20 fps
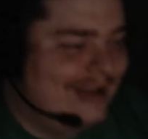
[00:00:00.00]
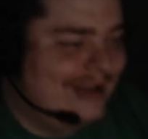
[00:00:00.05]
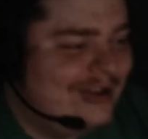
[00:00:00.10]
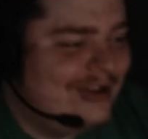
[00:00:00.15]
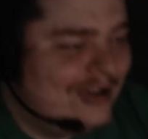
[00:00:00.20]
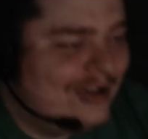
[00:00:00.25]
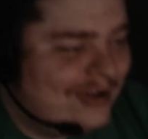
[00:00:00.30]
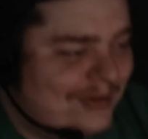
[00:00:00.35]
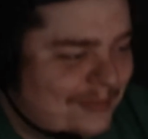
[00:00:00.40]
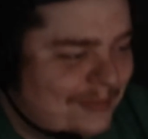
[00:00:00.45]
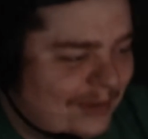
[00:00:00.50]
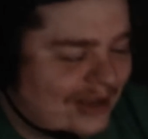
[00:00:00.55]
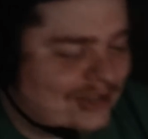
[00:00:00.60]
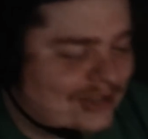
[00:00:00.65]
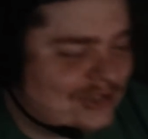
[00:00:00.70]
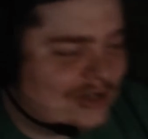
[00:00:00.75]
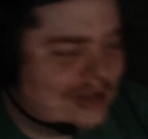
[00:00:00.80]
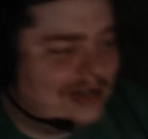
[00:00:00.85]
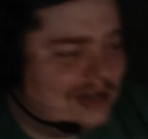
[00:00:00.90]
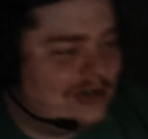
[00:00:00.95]
My
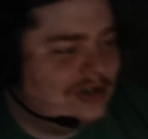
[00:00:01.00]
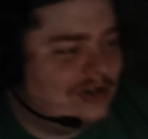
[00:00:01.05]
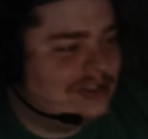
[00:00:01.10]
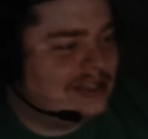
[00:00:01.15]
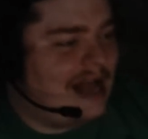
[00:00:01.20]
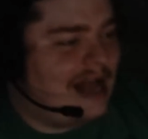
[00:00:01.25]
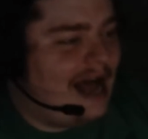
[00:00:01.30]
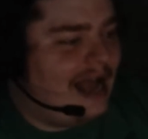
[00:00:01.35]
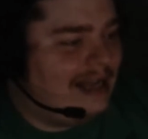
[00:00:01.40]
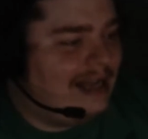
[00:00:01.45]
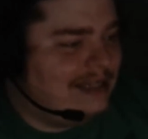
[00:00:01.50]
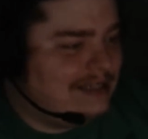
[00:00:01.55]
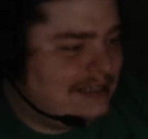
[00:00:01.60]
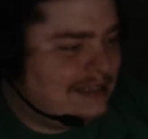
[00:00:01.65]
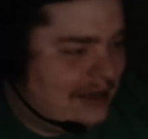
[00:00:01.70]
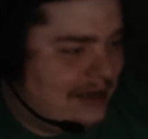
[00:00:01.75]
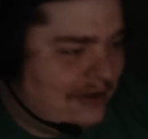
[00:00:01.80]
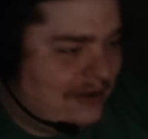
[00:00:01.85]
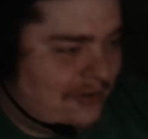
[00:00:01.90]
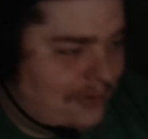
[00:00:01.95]
trainer is
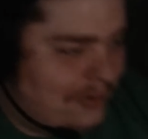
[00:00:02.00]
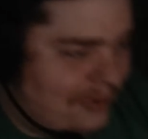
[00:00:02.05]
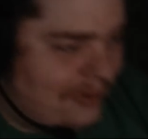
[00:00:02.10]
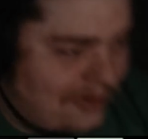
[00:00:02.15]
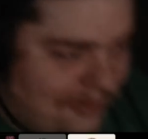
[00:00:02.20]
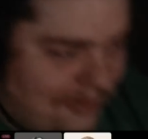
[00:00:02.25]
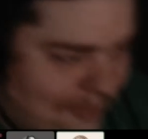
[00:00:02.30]
Einstein.